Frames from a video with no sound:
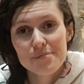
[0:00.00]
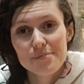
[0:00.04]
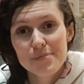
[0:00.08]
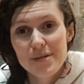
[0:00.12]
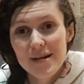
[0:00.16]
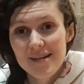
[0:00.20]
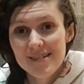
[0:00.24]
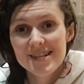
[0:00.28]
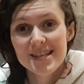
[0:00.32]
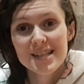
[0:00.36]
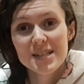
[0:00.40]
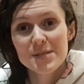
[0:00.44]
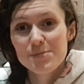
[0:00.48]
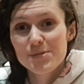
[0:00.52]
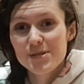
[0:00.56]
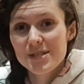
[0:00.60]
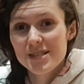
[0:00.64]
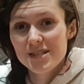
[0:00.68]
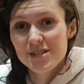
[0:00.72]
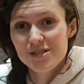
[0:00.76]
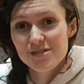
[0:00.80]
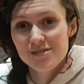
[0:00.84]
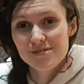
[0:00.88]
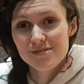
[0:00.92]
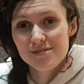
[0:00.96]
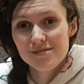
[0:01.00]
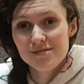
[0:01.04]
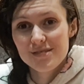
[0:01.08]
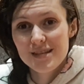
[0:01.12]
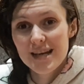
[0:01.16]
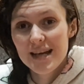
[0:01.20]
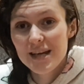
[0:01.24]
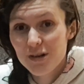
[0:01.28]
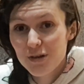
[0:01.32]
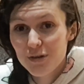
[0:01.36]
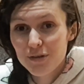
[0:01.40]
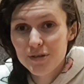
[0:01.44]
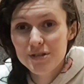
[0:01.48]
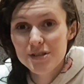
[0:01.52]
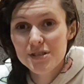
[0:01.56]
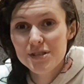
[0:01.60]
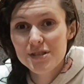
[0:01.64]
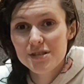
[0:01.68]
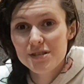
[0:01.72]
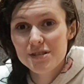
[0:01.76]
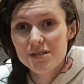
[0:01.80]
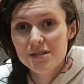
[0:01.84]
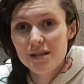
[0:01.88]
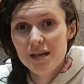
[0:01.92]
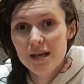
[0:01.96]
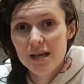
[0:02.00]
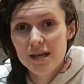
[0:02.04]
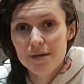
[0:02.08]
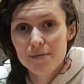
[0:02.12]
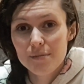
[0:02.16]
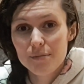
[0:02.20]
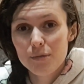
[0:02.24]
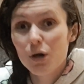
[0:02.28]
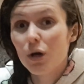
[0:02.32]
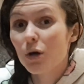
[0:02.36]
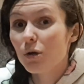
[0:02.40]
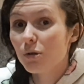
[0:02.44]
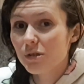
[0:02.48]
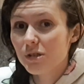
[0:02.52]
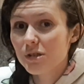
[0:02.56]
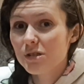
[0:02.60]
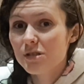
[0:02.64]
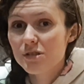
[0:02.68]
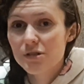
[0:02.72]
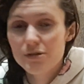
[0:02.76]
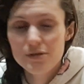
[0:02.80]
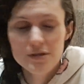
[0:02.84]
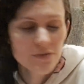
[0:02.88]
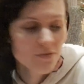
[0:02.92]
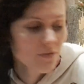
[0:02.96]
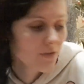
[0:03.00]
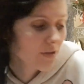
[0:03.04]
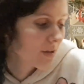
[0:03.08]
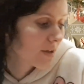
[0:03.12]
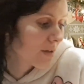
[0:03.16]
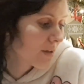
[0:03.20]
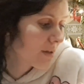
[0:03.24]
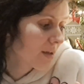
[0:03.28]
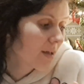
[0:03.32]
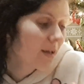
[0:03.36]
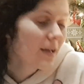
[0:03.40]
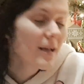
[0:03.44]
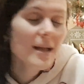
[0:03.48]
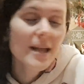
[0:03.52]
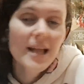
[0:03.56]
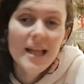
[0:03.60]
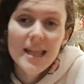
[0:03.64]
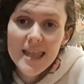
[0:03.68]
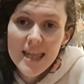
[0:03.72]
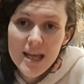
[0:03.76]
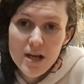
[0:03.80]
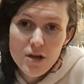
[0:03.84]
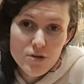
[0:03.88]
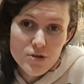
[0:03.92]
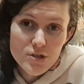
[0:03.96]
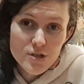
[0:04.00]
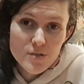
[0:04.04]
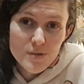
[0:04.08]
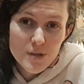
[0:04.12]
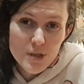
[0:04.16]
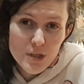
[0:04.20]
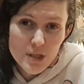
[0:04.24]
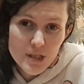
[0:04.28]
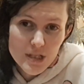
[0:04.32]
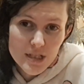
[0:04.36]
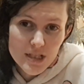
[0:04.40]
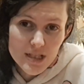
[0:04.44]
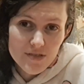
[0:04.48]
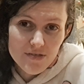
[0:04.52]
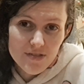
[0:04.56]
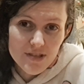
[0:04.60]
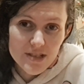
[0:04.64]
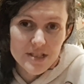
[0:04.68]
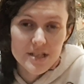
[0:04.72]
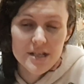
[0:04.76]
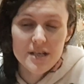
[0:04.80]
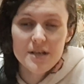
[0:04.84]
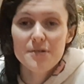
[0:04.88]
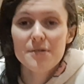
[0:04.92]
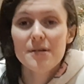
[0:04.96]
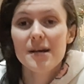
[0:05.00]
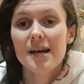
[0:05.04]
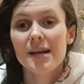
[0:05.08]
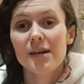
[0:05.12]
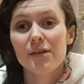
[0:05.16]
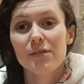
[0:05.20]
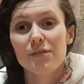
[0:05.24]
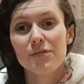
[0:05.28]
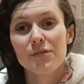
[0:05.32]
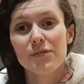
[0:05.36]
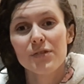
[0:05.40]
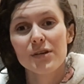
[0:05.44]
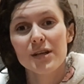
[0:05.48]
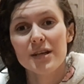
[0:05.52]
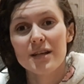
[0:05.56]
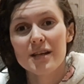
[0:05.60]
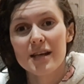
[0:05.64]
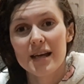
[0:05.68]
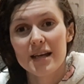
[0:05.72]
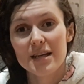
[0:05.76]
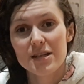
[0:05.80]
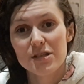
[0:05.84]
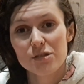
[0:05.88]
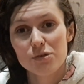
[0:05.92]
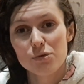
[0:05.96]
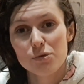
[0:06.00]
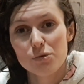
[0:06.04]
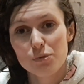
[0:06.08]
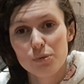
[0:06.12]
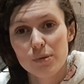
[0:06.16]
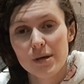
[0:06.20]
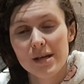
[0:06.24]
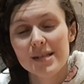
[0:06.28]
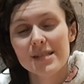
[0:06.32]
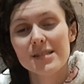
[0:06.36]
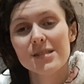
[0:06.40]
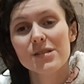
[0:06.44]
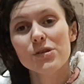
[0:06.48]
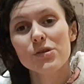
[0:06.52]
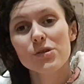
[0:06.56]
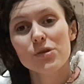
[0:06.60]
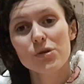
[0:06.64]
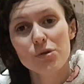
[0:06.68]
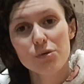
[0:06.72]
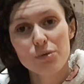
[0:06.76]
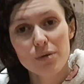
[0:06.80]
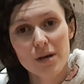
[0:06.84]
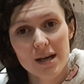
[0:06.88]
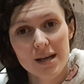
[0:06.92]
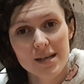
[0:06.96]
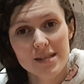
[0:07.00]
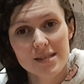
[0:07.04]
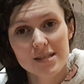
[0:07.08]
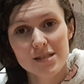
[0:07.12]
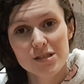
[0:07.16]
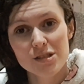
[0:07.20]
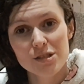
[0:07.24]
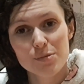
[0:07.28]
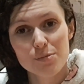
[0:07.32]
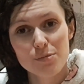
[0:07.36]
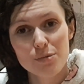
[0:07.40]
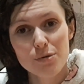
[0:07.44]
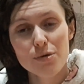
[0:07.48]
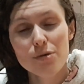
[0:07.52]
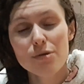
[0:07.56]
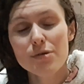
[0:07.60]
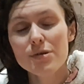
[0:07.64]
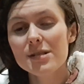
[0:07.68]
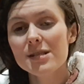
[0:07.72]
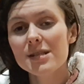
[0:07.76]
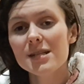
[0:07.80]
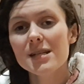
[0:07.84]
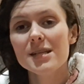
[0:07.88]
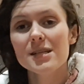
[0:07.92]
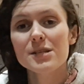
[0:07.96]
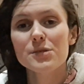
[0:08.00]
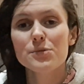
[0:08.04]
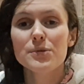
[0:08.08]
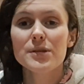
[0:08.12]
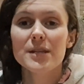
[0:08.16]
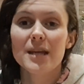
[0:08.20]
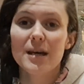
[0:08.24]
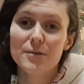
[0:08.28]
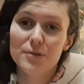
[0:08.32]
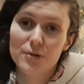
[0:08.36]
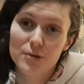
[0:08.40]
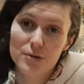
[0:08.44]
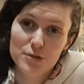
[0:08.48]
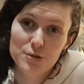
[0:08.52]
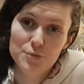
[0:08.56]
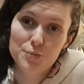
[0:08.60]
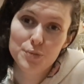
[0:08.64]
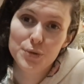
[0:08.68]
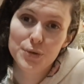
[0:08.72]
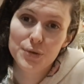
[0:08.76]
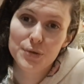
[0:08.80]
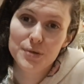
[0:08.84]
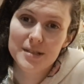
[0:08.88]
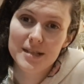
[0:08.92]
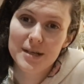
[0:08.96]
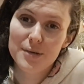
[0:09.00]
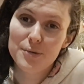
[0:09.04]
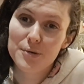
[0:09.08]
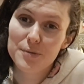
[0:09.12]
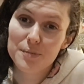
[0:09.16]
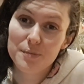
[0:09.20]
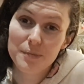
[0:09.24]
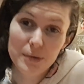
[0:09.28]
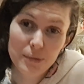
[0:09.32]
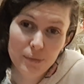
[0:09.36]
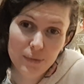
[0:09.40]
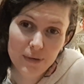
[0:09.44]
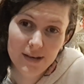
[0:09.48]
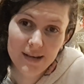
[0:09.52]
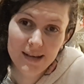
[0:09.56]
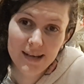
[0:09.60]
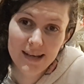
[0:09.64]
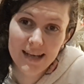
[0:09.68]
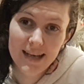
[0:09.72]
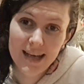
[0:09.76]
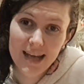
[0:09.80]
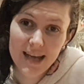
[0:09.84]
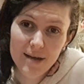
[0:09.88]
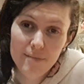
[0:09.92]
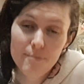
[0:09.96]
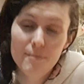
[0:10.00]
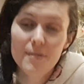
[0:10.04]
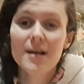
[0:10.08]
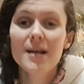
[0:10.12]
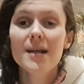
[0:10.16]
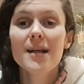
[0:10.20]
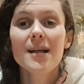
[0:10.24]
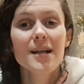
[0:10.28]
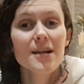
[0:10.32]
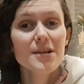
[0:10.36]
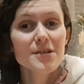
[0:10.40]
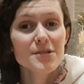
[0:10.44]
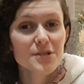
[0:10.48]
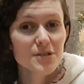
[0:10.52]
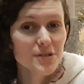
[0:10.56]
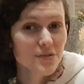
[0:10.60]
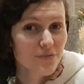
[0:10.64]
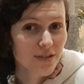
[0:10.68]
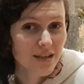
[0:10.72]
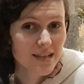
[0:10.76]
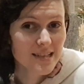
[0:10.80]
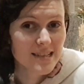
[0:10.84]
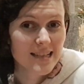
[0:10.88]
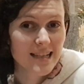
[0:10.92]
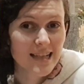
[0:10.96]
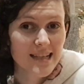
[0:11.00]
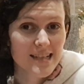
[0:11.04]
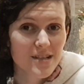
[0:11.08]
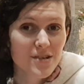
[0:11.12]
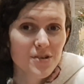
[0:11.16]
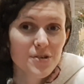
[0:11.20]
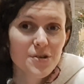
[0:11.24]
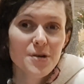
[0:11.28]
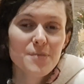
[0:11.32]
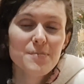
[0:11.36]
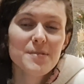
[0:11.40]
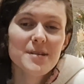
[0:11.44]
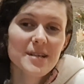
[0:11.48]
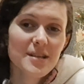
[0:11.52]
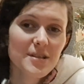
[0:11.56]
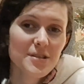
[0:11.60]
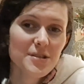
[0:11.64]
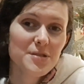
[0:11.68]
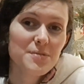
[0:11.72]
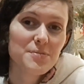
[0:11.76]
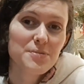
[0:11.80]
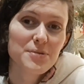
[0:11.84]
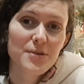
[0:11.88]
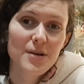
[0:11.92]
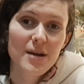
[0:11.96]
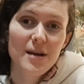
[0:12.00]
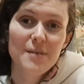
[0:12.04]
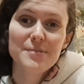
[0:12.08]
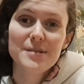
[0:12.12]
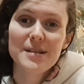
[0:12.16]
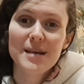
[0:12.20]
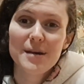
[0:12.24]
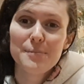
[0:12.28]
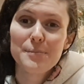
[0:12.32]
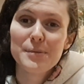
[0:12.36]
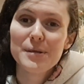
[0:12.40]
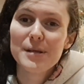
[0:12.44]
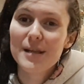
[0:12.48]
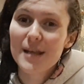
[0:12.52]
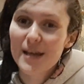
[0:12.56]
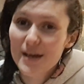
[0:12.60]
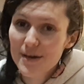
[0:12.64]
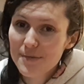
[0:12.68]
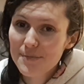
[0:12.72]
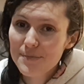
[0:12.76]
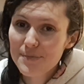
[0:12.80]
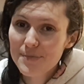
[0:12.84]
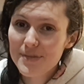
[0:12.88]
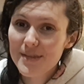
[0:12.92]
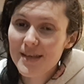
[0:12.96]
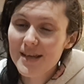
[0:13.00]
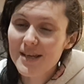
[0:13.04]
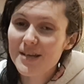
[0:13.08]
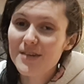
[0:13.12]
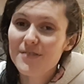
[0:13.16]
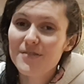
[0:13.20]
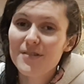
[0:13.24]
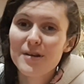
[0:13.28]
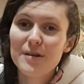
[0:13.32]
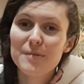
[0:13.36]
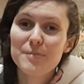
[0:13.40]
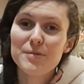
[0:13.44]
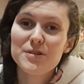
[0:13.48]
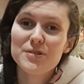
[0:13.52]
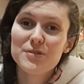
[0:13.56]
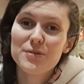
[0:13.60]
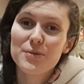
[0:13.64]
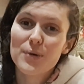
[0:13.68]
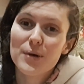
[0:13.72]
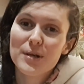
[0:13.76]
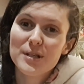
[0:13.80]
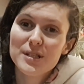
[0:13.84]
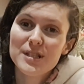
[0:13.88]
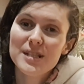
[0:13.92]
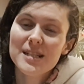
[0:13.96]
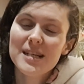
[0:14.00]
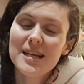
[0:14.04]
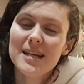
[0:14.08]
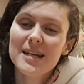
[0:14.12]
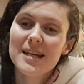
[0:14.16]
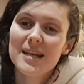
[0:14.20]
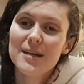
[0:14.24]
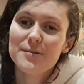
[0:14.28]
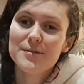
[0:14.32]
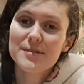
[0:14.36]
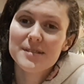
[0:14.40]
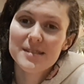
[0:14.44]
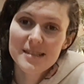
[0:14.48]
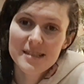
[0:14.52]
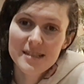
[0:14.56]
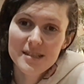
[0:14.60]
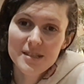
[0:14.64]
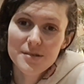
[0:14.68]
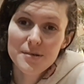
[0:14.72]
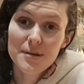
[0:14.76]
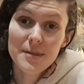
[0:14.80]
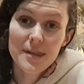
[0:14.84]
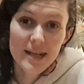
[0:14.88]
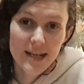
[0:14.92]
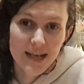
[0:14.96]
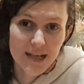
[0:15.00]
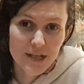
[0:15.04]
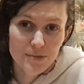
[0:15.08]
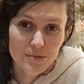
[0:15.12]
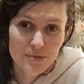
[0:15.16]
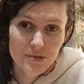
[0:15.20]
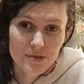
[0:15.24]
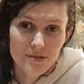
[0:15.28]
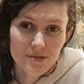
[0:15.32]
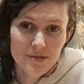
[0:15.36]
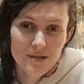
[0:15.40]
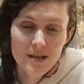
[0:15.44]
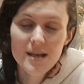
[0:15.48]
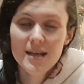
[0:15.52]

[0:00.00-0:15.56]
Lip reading: Paradise Precision head collars, or halters, sorry, for their contribution to the video, and as always, you guys' support, as without your support I wouldn't be where I am. So don't forget to like, comment and subscribe down below. Thank you very much for watching, and I will see you in the next one.